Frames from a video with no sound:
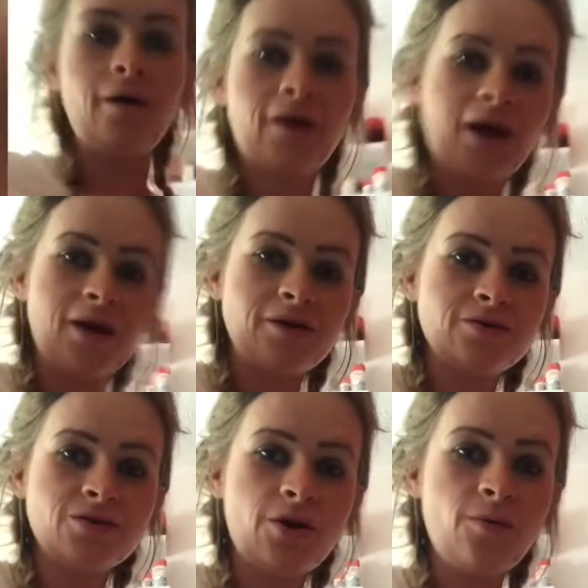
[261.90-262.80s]
Okay,
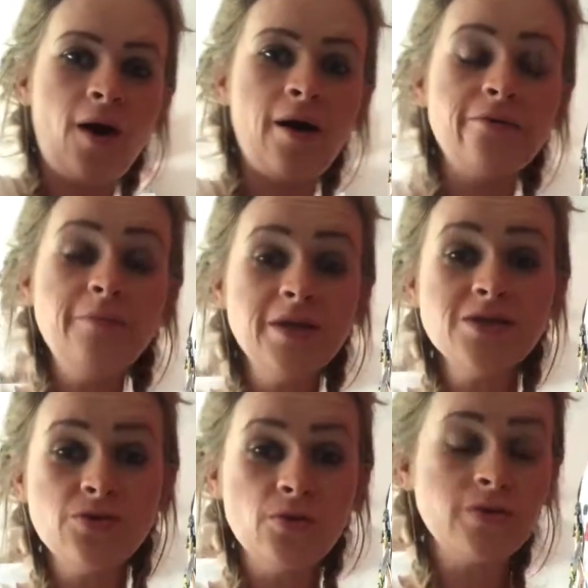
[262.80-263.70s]
so I've
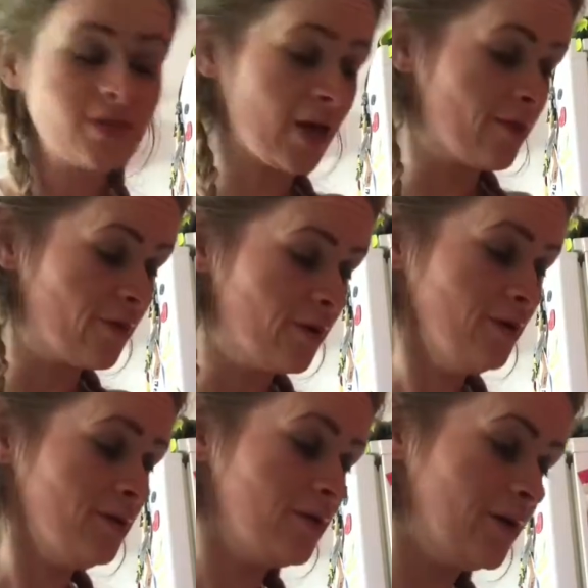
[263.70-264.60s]
mixed it all together
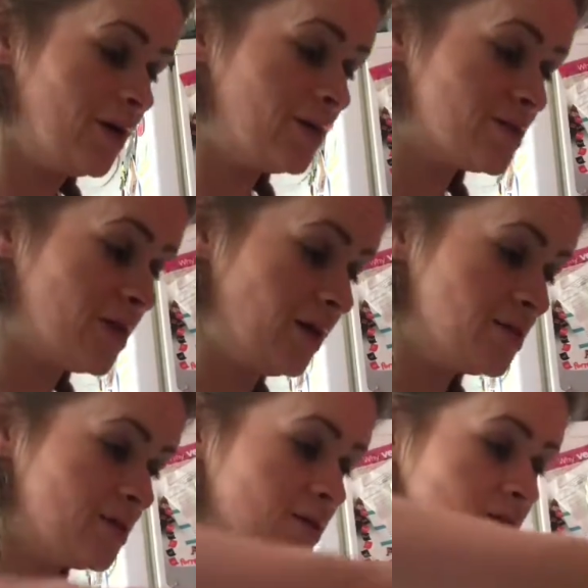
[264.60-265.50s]
and it
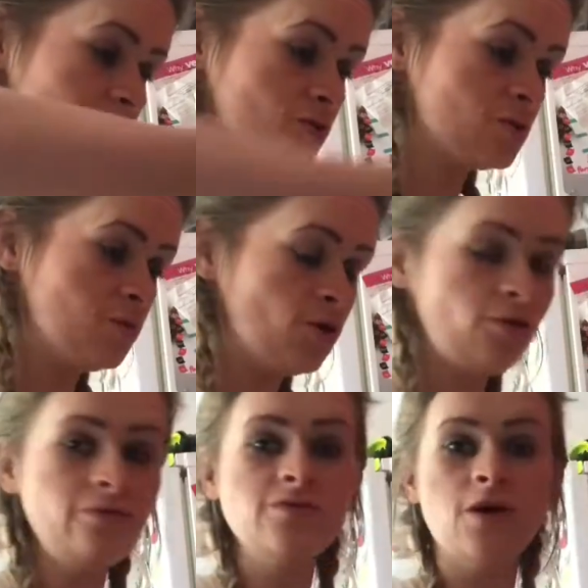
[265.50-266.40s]
says until
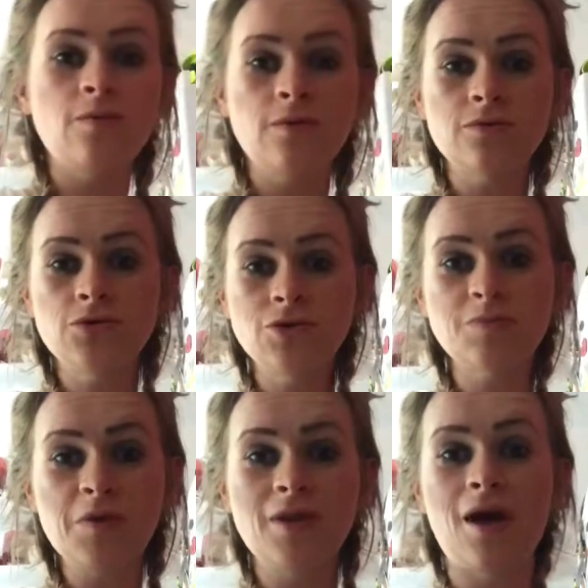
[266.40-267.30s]
smooth, so we'll
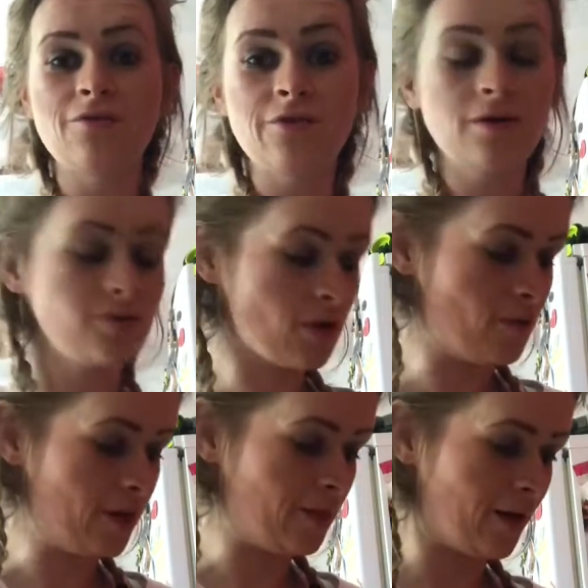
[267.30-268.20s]
just put that photo
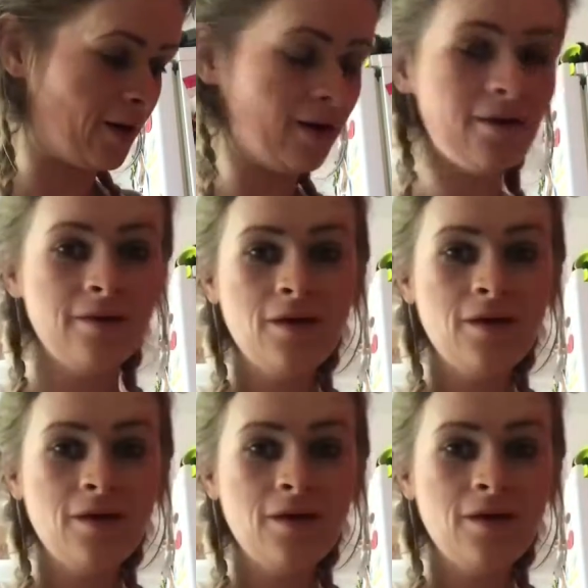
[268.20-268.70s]
in there.